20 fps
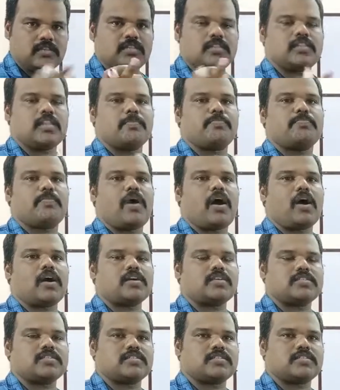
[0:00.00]
the
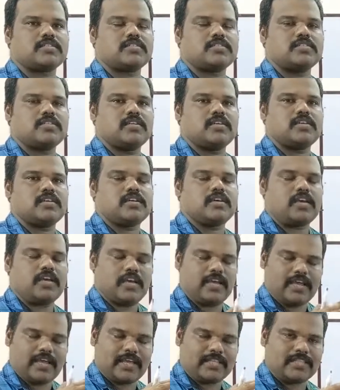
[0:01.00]
parts,
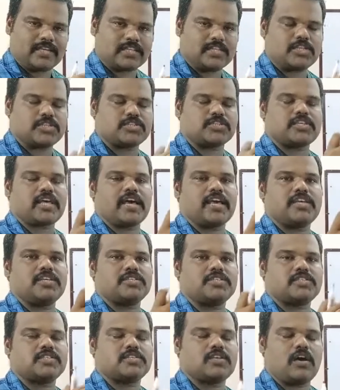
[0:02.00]
either the
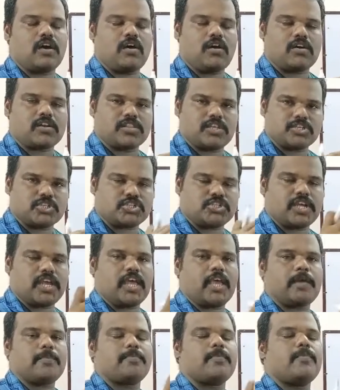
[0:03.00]
size or the
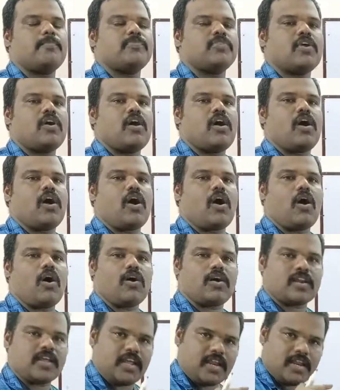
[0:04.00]
shape
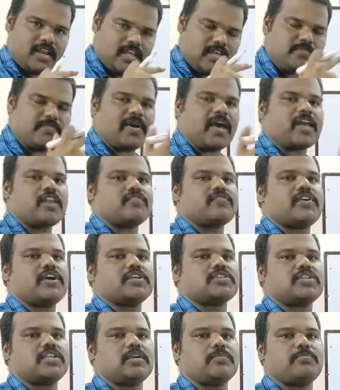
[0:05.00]
or any
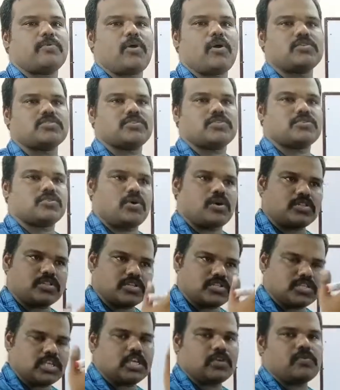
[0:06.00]
manufacturing process or the
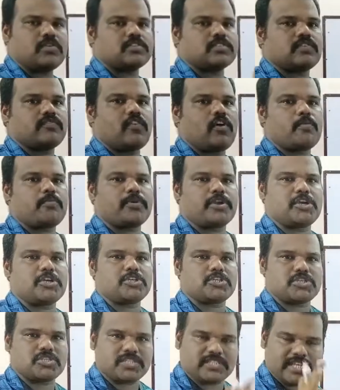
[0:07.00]
sequence of
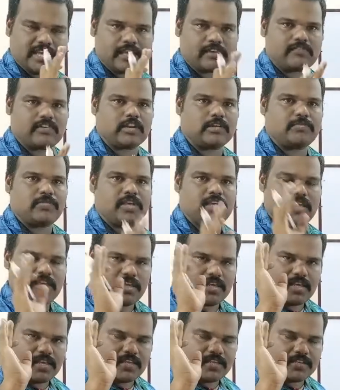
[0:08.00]
operations. There will
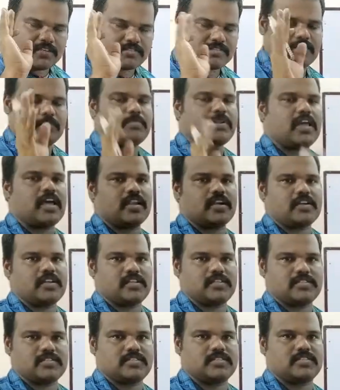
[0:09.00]
be
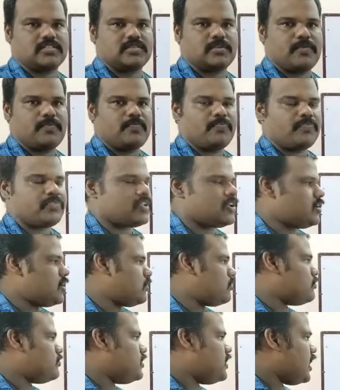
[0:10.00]
similarities.
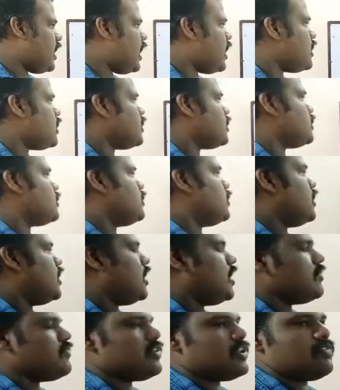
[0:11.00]
Now that
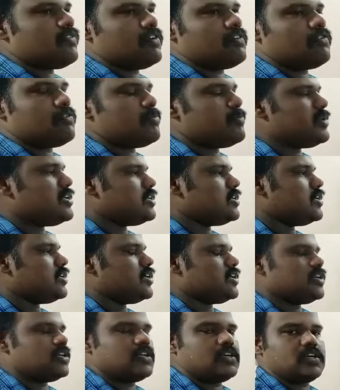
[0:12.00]
everyone will
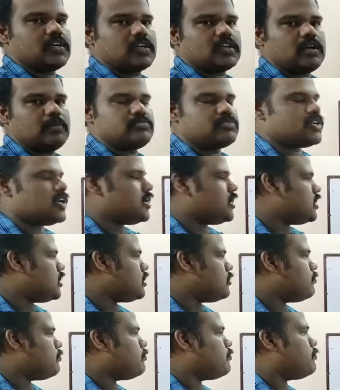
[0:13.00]
be comes
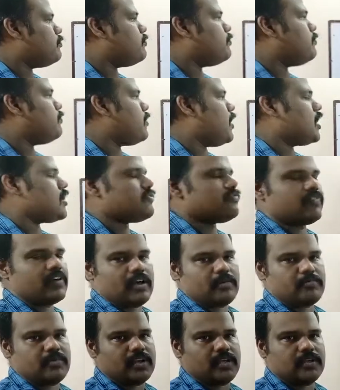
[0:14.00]
under part
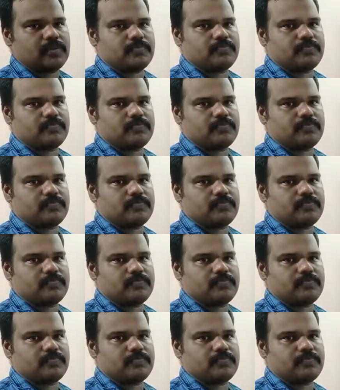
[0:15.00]
family.